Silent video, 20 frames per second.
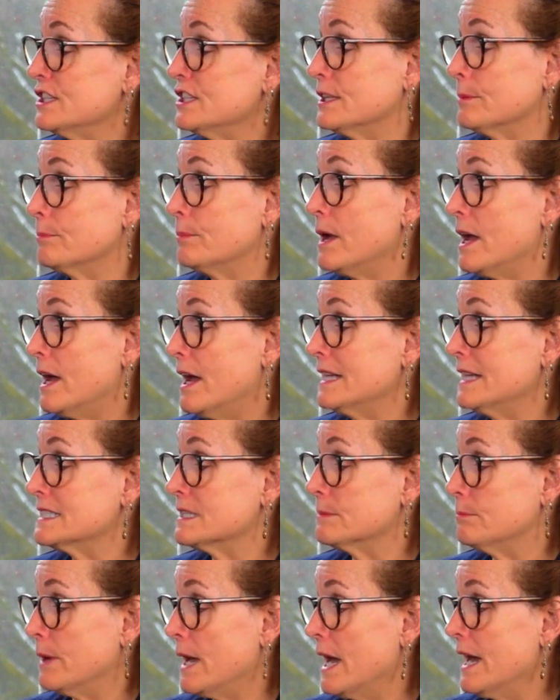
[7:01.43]
the
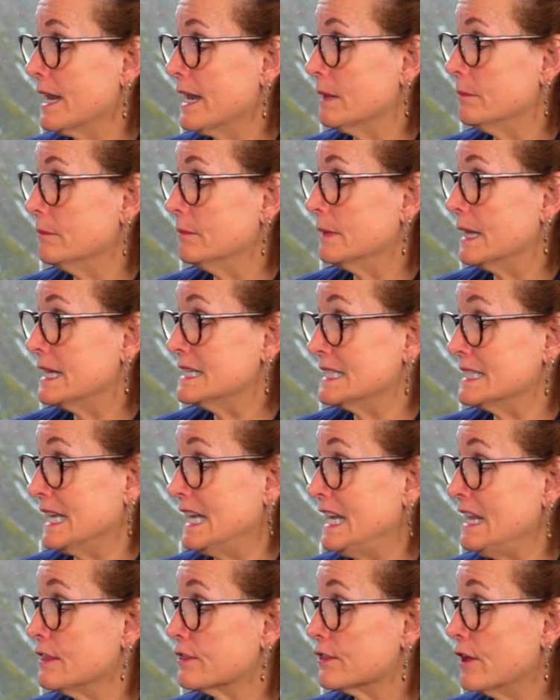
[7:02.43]
pond's bottom, as
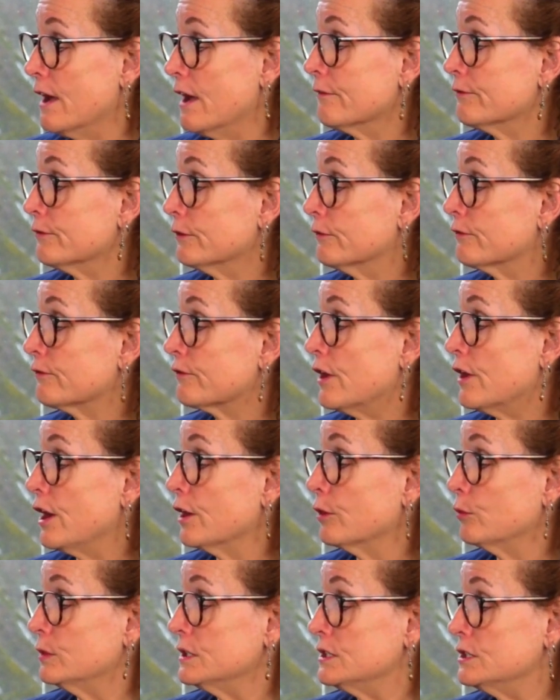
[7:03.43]
any thoughtful
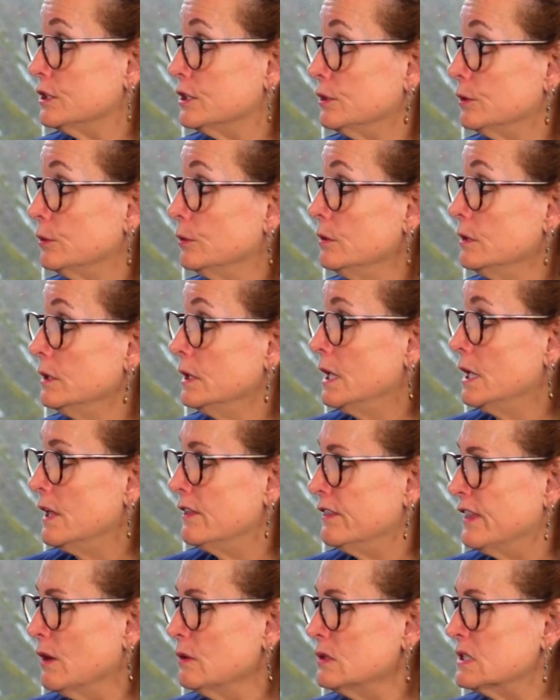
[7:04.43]
frog would do,
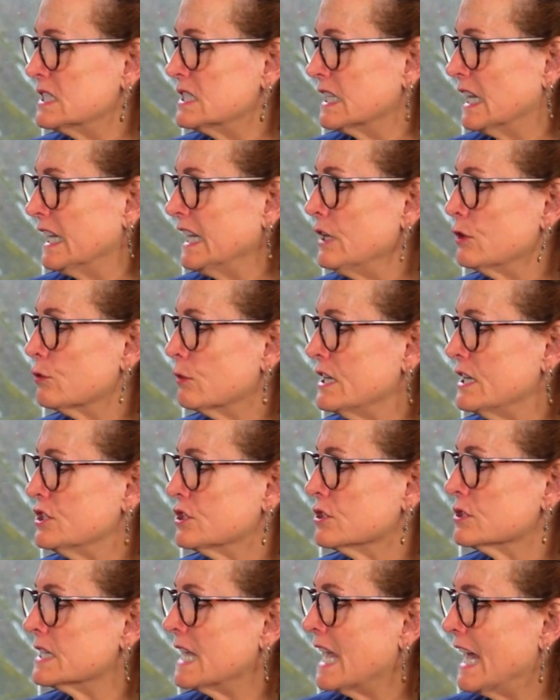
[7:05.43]
those silly
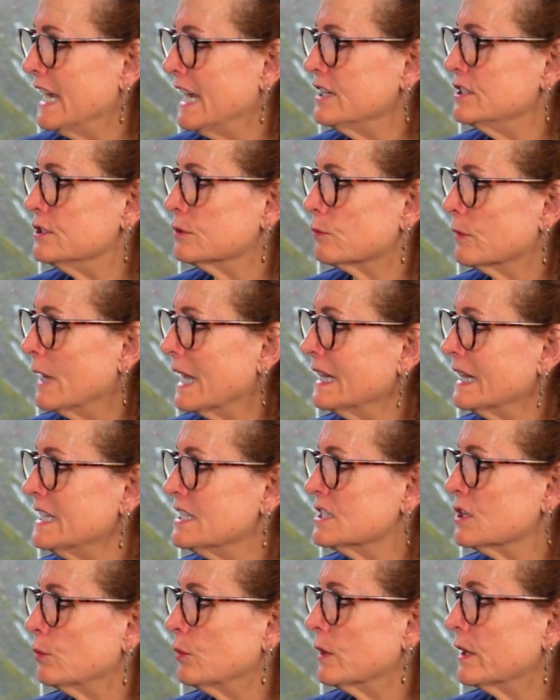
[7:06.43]
creatures headed
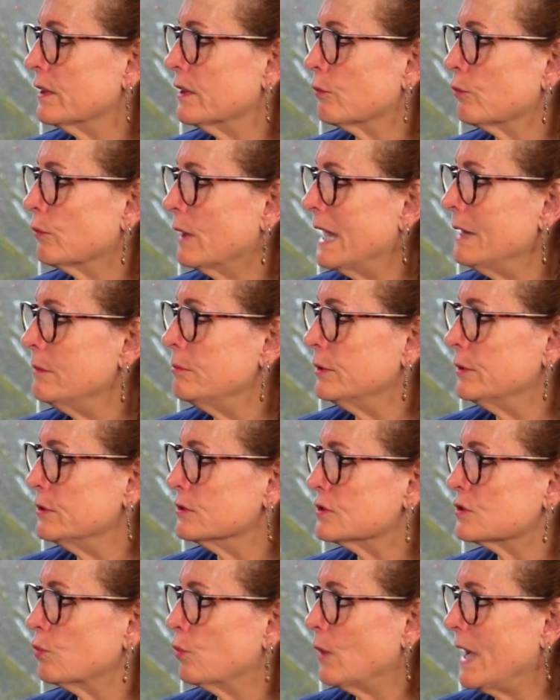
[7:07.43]
directly to where the red
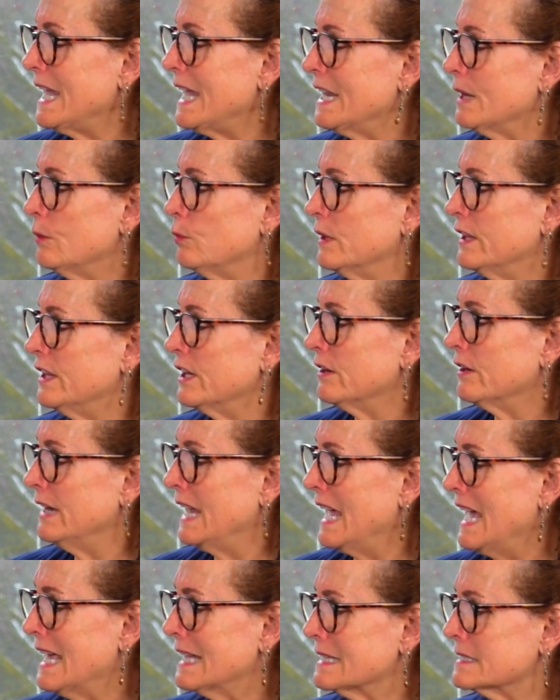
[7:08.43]
boots waited with their
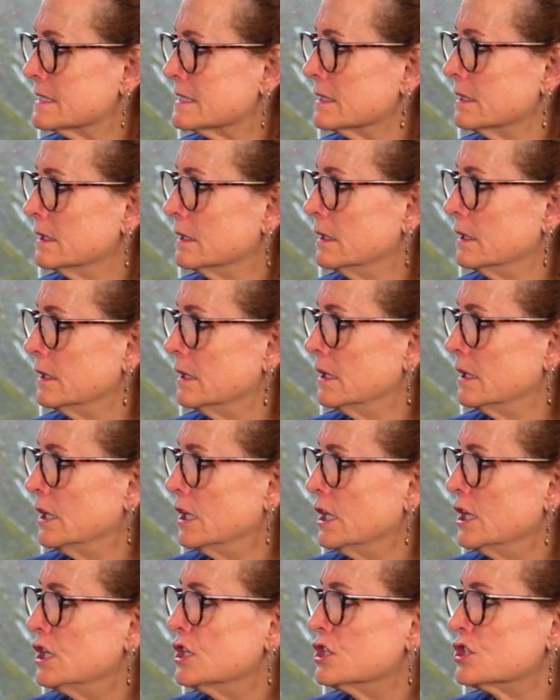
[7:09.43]
nets.
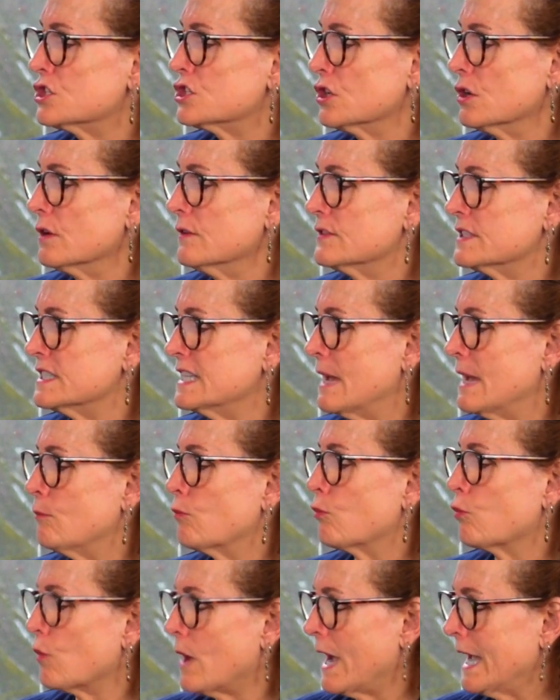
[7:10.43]
Serves
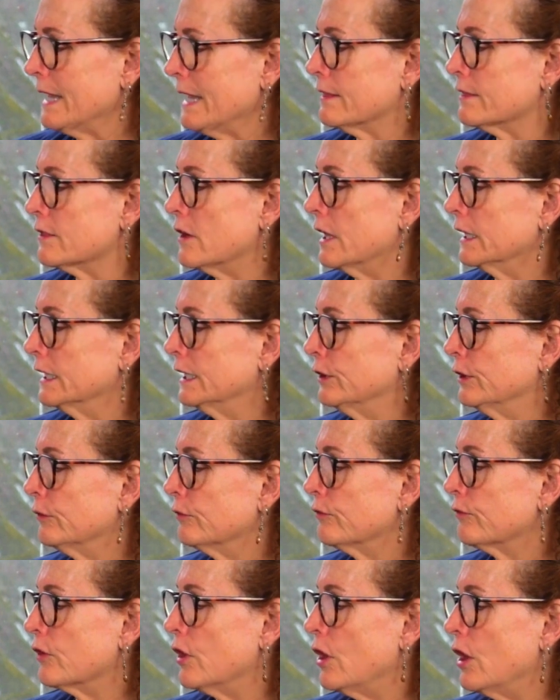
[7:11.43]
them right, thought
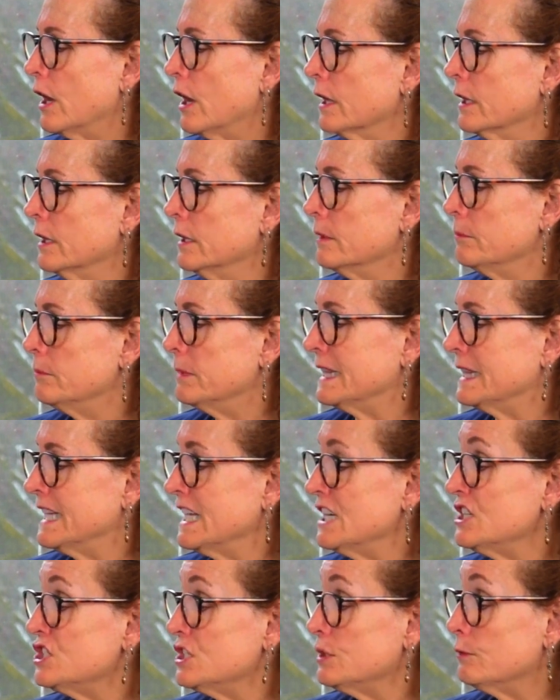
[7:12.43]
Little Frog, but
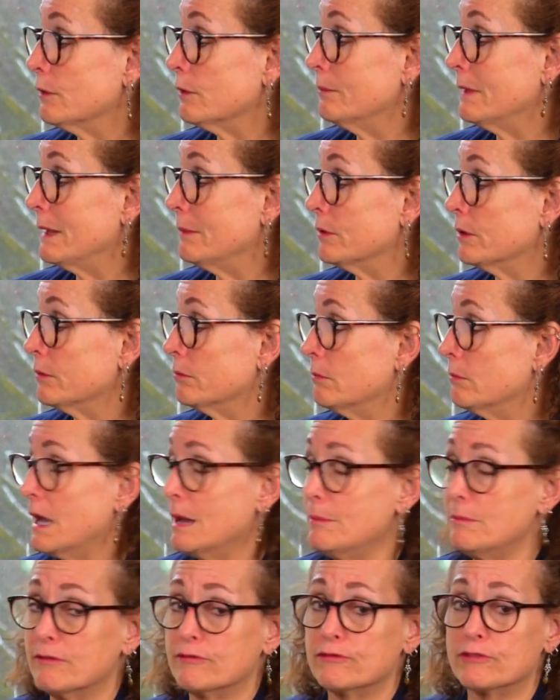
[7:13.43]
then she remembered
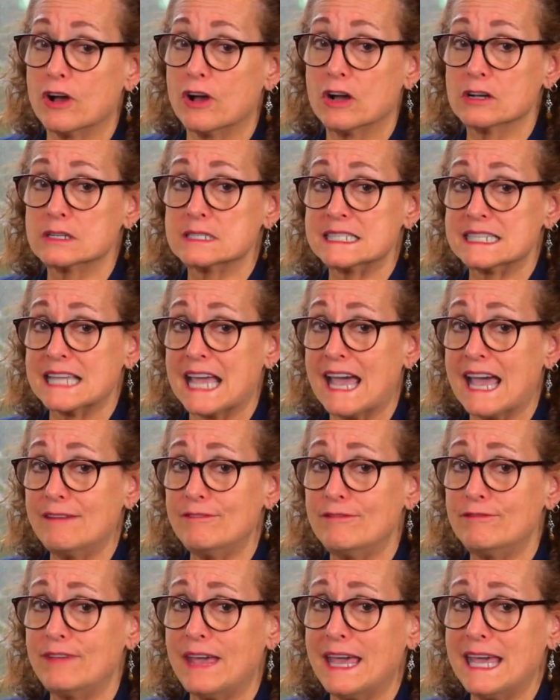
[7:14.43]
Mama Frog's
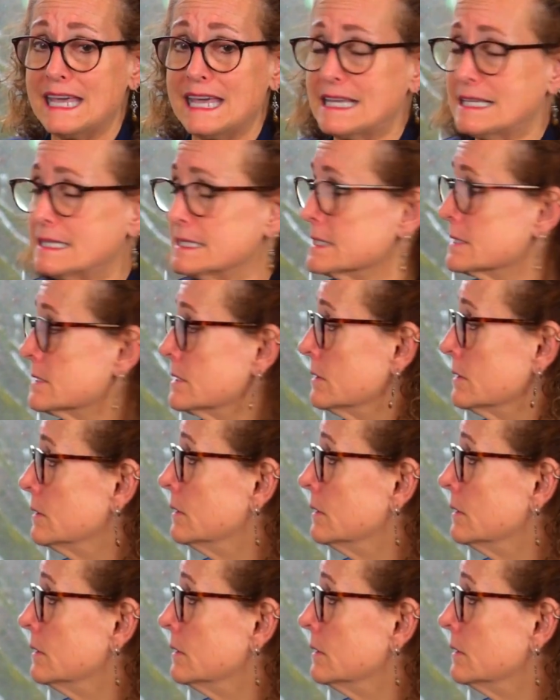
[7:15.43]
sad face.